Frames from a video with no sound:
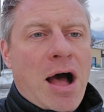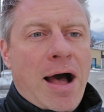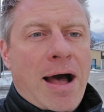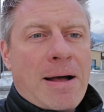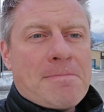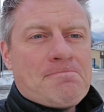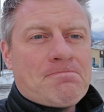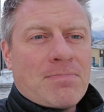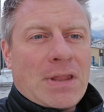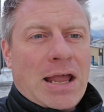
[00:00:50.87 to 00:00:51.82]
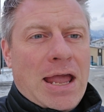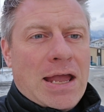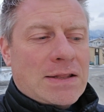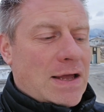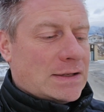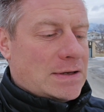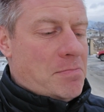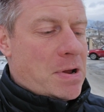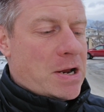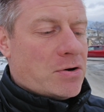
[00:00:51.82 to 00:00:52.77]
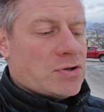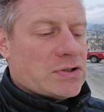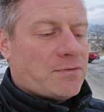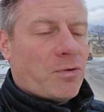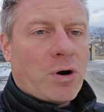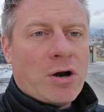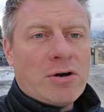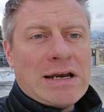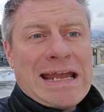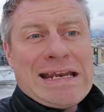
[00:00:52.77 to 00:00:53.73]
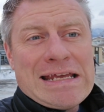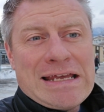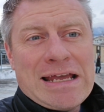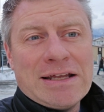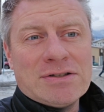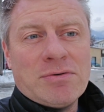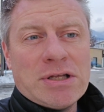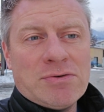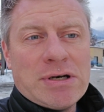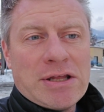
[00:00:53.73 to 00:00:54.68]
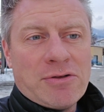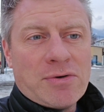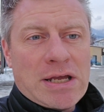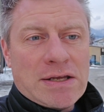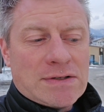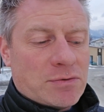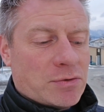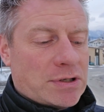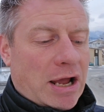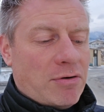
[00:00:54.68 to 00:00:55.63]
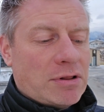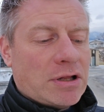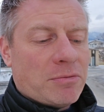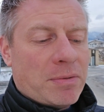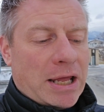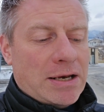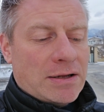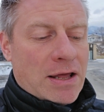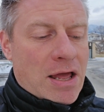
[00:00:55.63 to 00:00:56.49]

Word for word: Um, and that compares to 480 in 2023. So we're down a little bit.